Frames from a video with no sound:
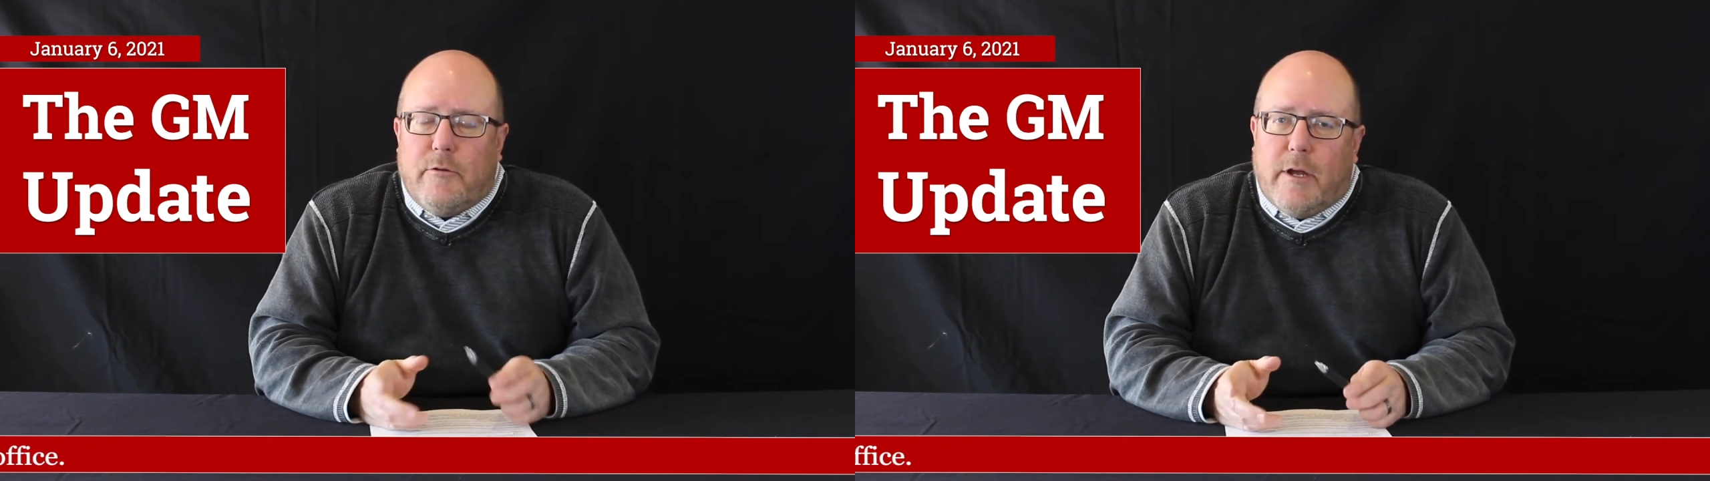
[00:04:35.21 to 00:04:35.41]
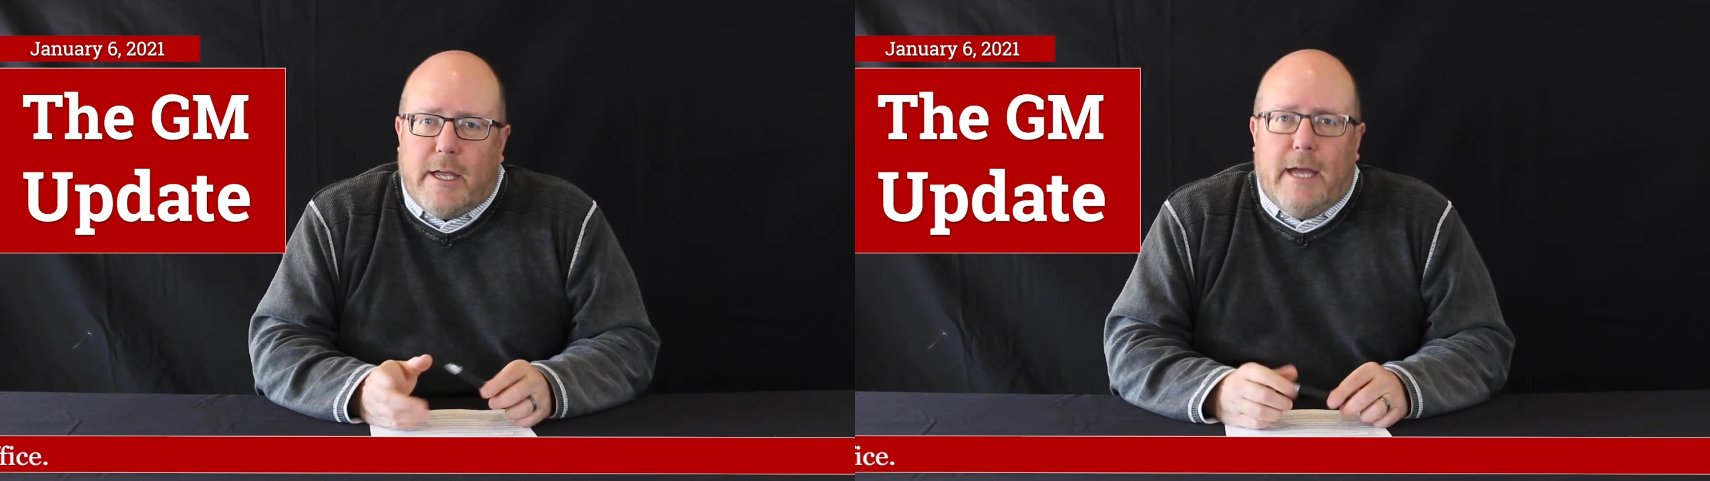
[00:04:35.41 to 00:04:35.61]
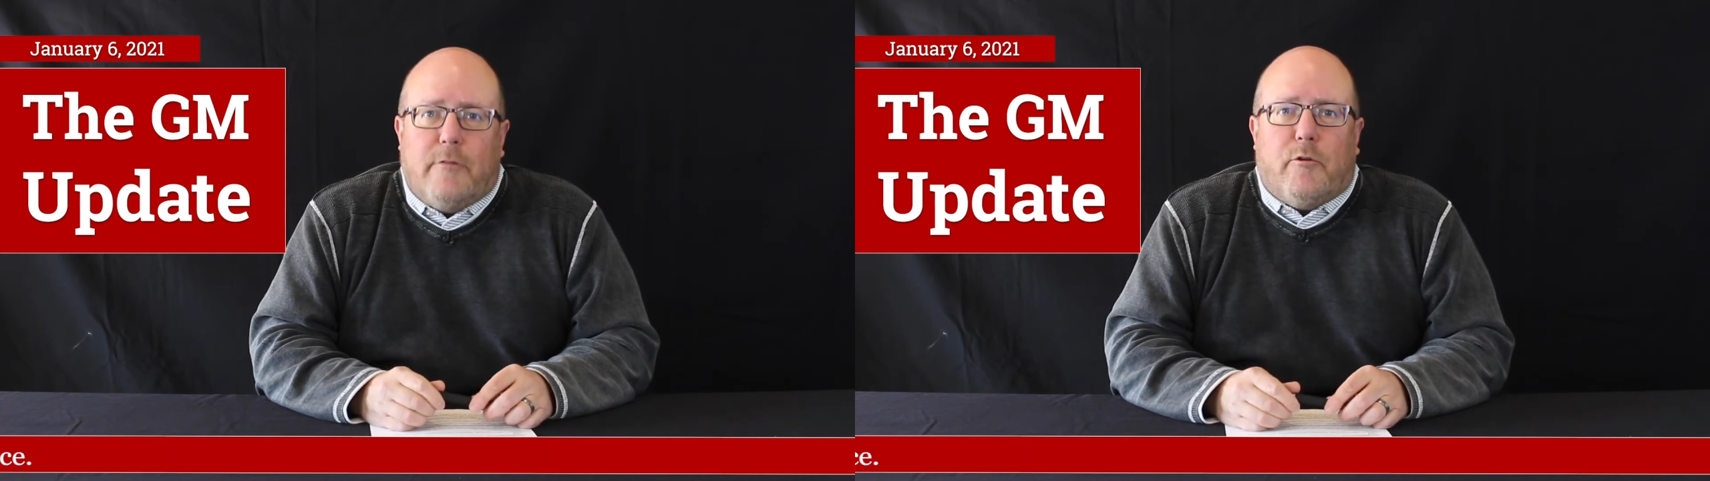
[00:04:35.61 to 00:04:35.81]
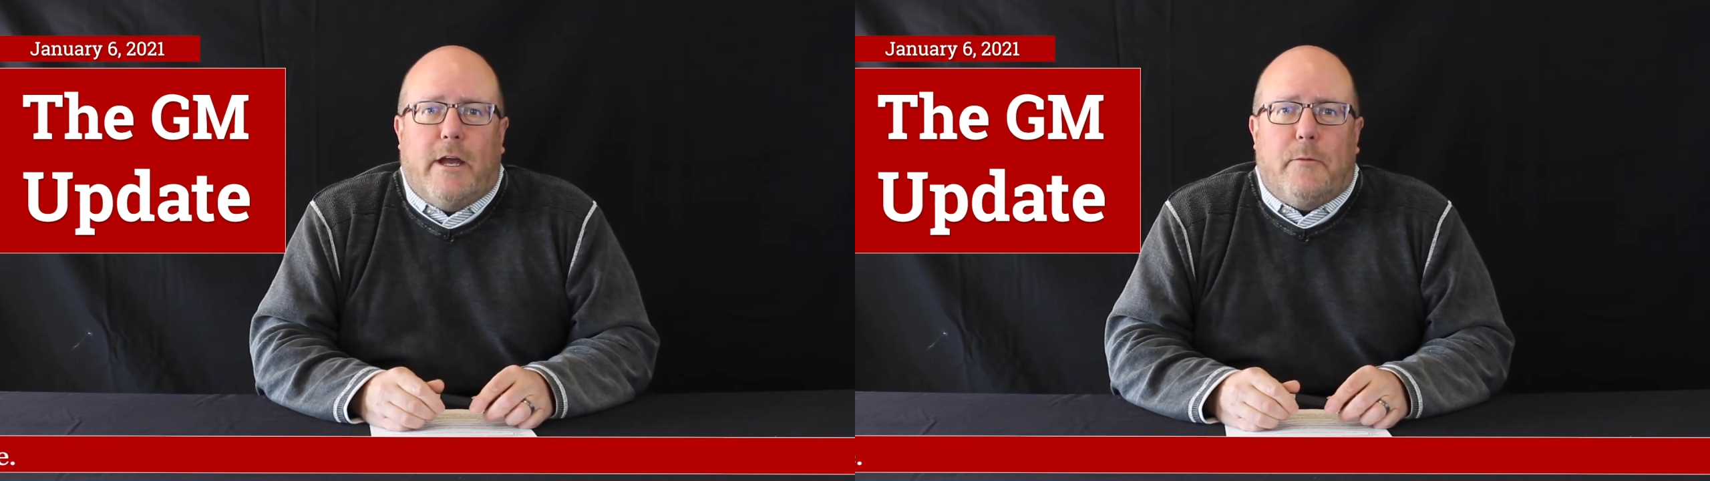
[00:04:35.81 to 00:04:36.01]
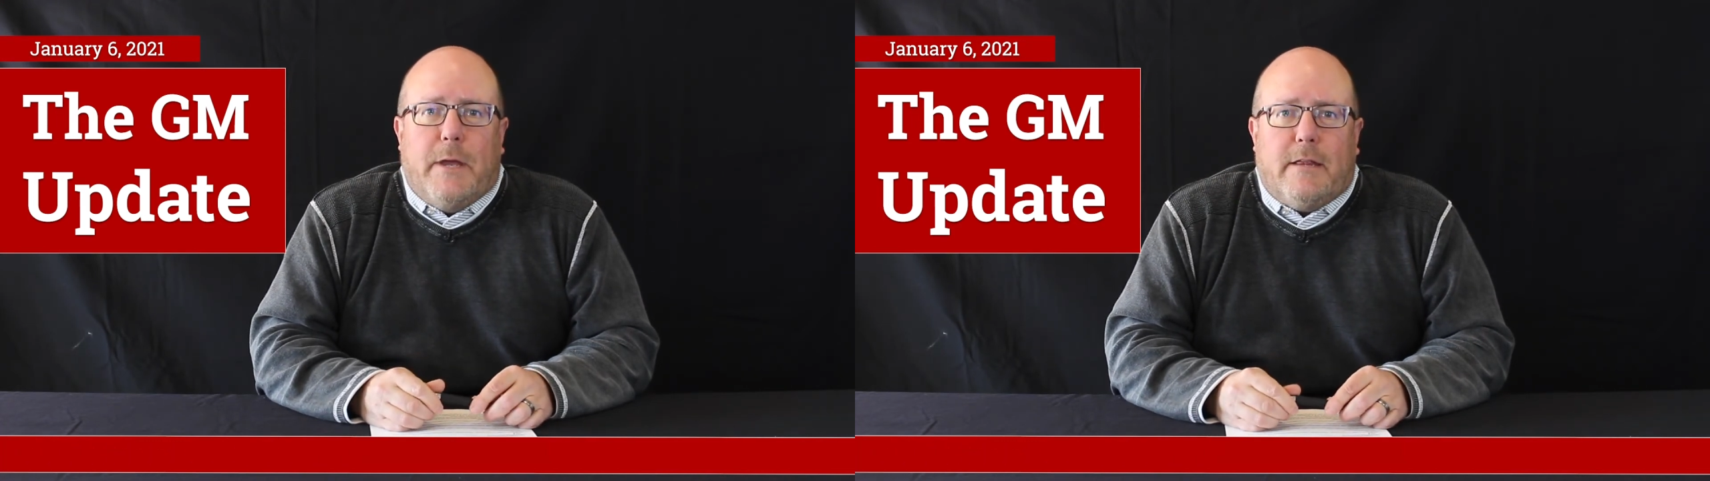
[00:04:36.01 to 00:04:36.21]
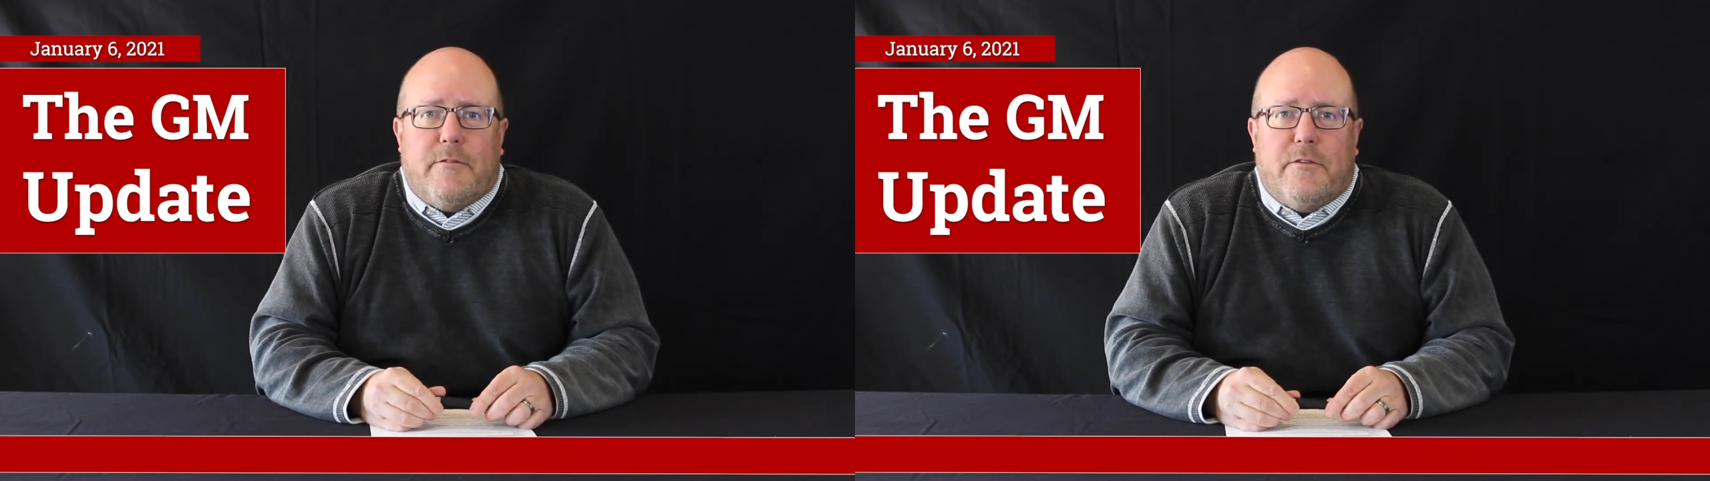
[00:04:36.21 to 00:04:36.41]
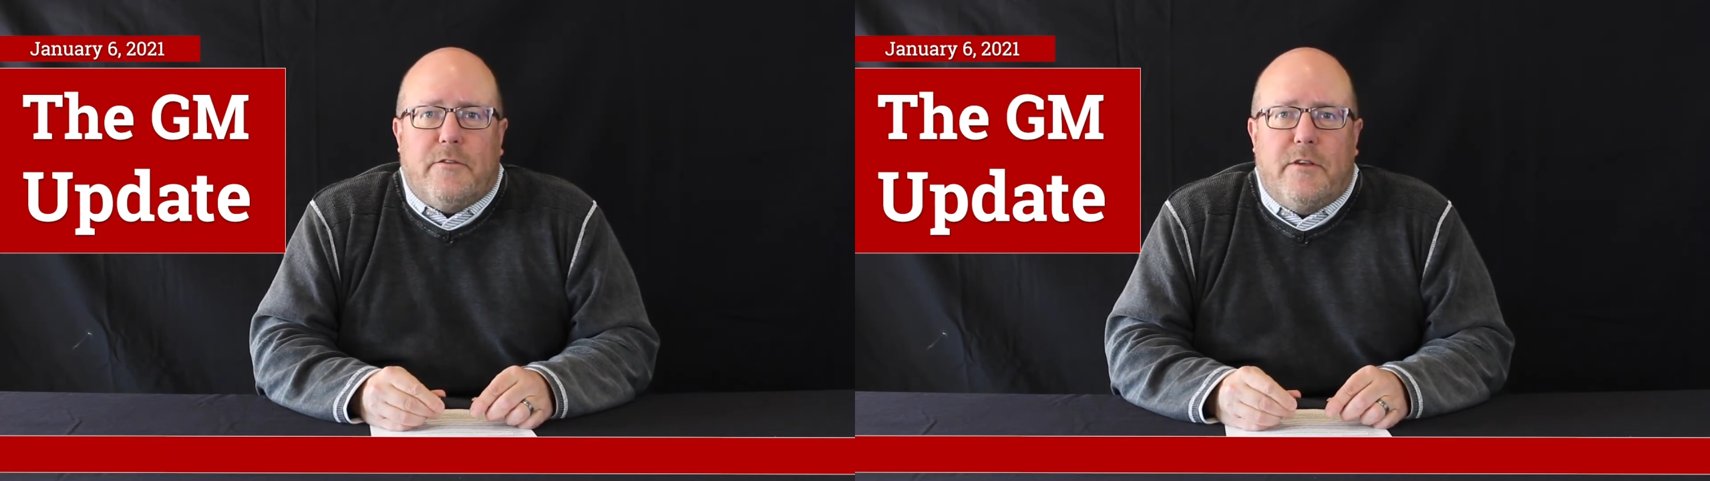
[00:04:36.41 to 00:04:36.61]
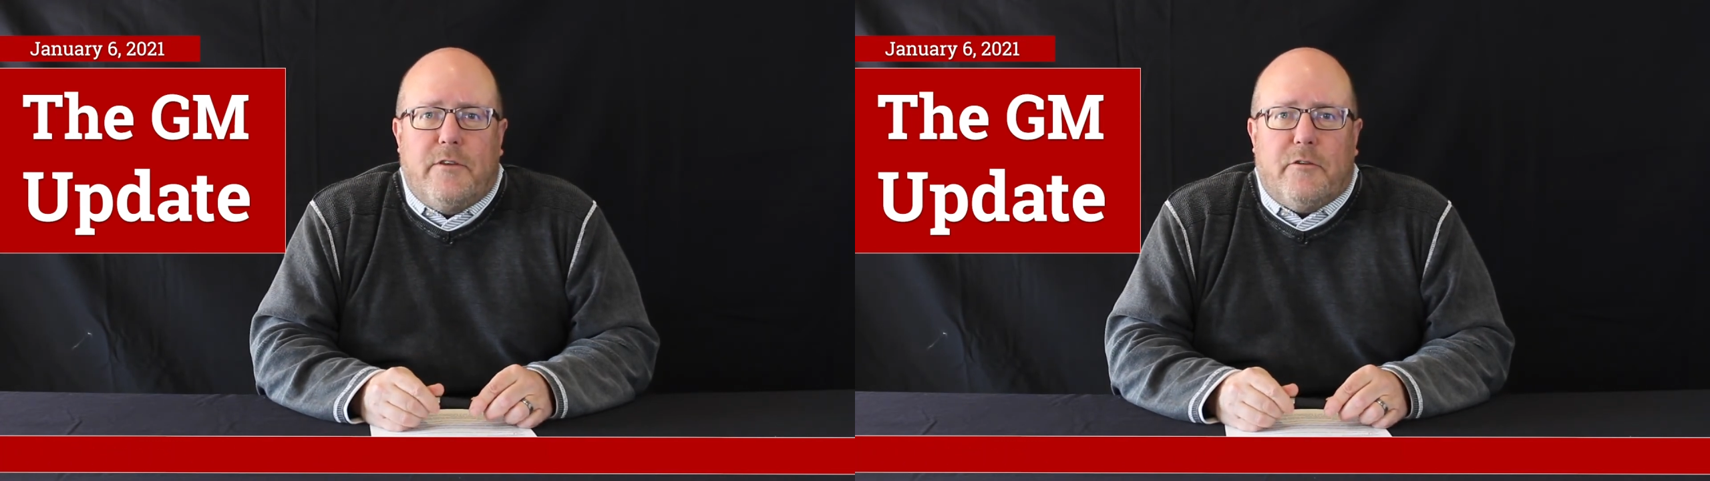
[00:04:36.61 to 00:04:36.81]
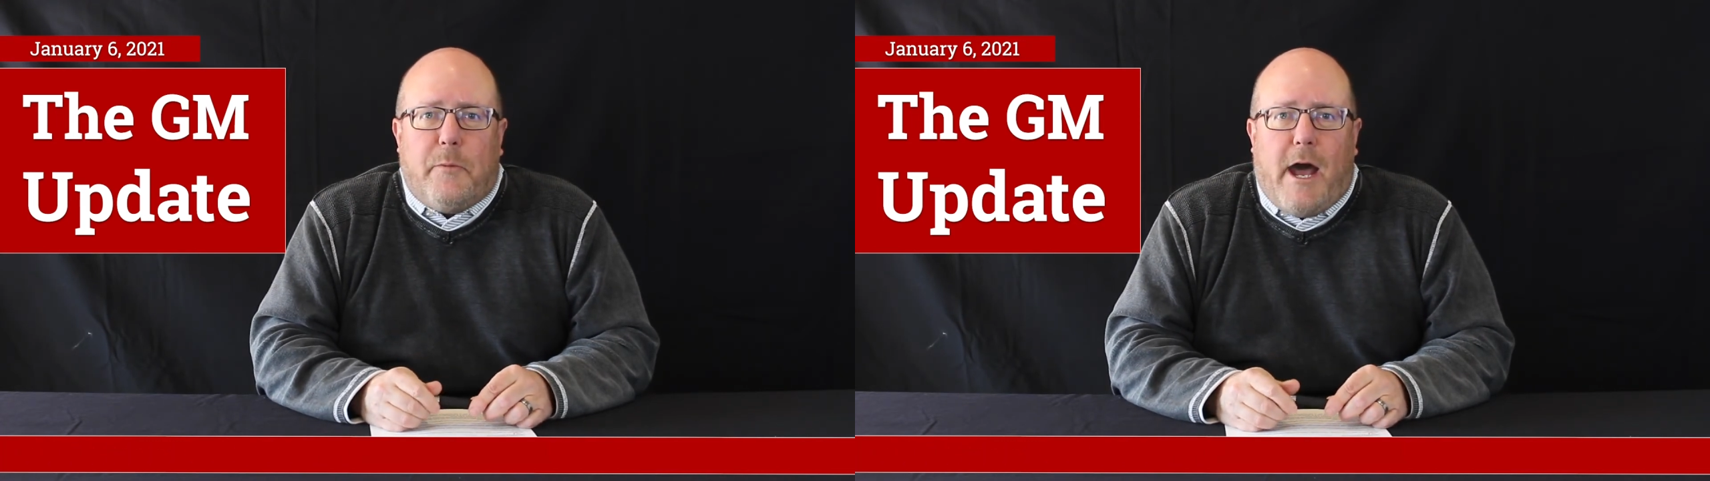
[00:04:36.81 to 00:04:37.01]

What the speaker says: Again, trying to make this as easy as